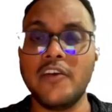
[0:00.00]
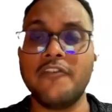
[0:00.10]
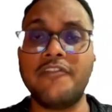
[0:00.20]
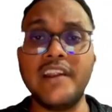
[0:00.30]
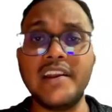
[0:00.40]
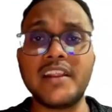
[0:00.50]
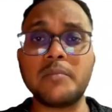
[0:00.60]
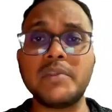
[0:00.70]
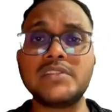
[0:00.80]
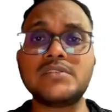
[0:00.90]
Filter
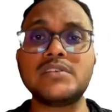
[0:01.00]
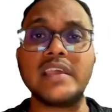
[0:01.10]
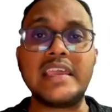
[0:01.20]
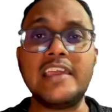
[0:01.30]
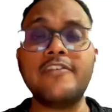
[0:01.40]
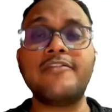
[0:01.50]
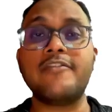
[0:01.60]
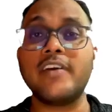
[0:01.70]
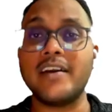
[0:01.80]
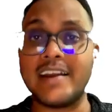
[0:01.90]
means if
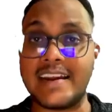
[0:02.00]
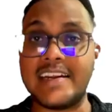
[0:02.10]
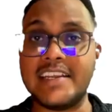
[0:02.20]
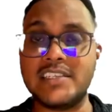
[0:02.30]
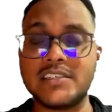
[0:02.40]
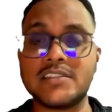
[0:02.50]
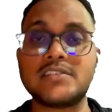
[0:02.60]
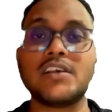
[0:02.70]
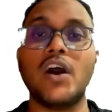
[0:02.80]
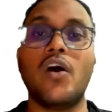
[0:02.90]

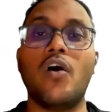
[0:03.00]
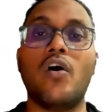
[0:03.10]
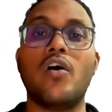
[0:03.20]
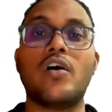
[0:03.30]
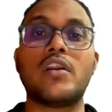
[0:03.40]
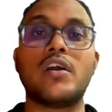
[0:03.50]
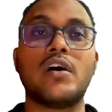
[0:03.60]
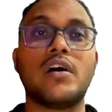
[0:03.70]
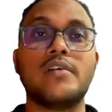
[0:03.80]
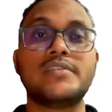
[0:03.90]
conditions,
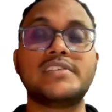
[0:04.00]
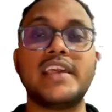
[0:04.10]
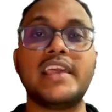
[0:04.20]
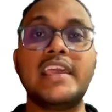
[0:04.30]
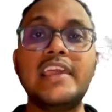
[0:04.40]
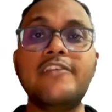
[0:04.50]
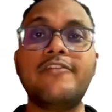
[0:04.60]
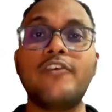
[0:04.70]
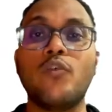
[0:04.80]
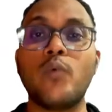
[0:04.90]
or say
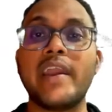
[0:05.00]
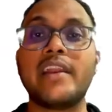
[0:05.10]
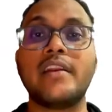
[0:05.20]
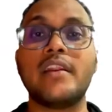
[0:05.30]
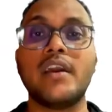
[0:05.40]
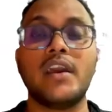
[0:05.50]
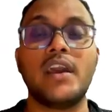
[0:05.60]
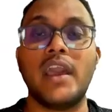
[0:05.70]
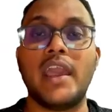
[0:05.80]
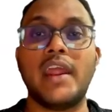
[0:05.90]
if when,
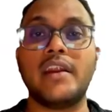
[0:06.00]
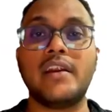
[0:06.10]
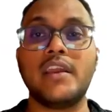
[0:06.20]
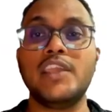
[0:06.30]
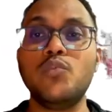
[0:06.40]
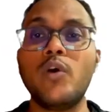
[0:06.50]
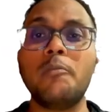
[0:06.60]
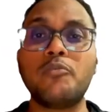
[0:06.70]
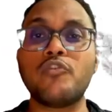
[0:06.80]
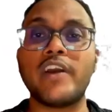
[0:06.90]
and you are
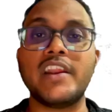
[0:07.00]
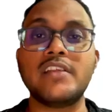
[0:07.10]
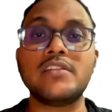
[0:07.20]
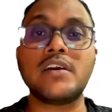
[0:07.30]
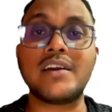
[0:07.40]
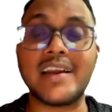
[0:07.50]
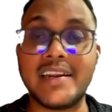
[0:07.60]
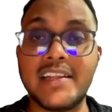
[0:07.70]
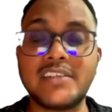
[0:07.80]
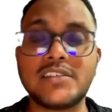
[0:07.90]
providing the
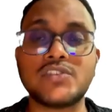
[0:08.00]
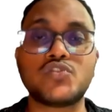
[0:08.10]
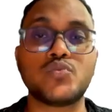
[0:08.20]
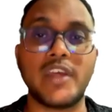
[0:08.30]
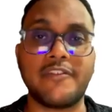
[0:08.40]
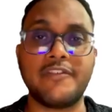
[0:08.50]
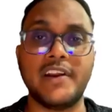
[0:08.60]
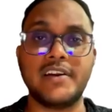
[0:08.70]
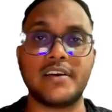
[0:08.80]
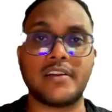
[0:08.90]
conditions to that
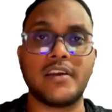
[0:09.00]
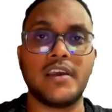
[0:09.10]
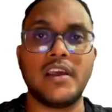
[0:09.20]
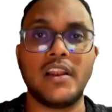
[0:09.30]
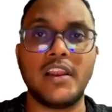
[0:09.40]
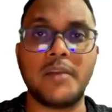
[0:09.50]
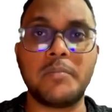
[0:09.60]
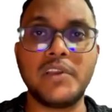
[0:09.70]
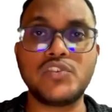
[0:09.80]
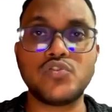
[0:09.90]
filter. Let
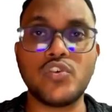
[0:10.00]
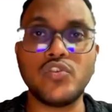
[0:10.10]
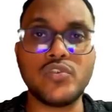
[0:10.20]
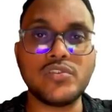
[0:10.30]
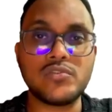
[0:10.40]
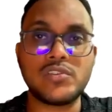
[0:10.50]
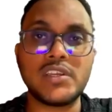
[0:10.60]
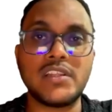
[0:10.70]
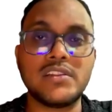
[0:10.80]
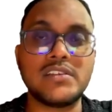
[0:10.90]
me show you
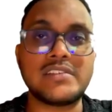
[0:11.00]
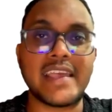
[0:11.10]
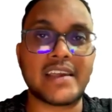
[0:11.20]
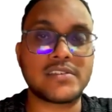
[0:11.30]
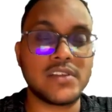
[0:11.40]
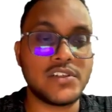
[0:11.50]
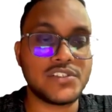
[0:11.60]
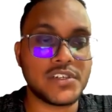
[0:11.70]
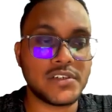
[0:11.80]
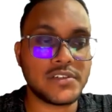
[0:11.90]
in this excel
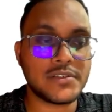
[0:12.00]
sheet.